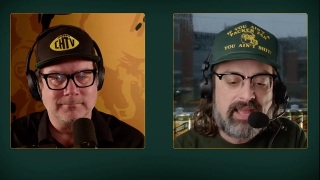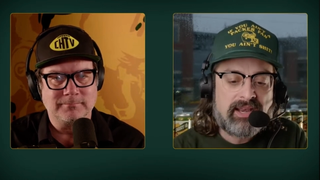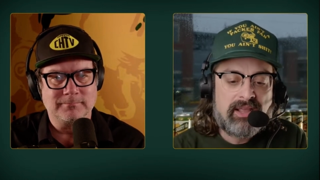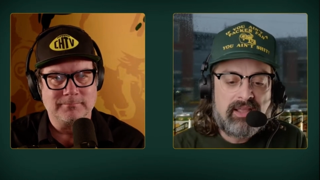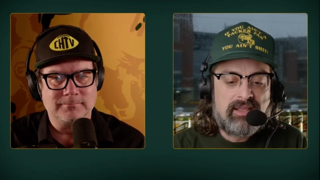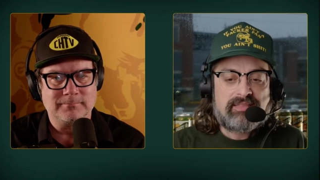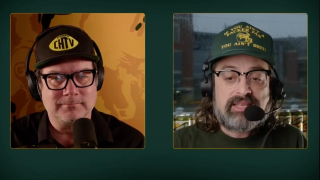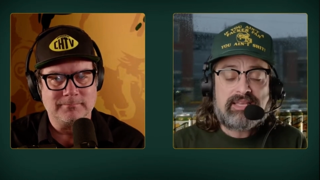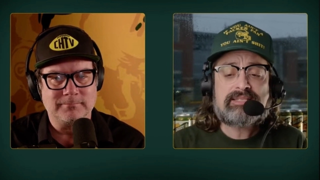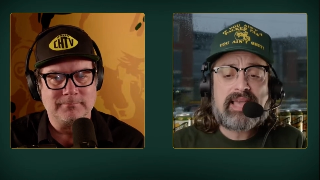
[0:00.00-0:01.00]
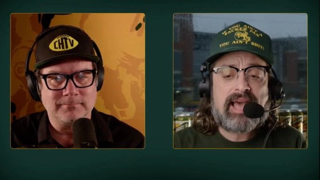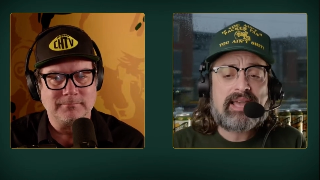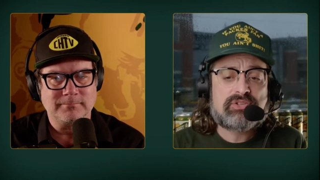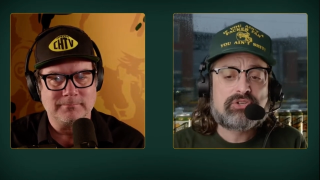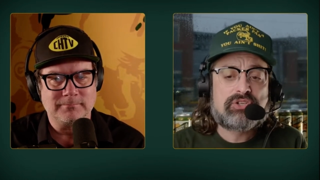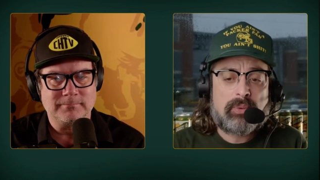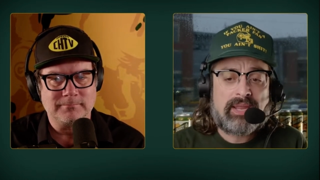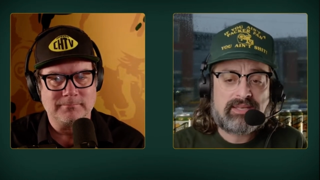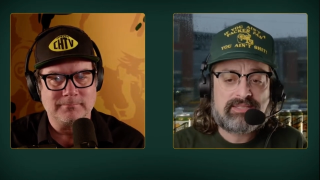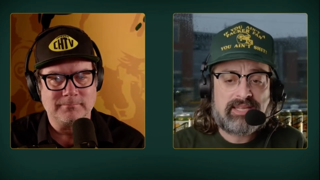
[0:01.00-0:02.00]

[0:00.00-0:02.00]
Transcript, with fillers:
Speaker 1: that these guys are doing it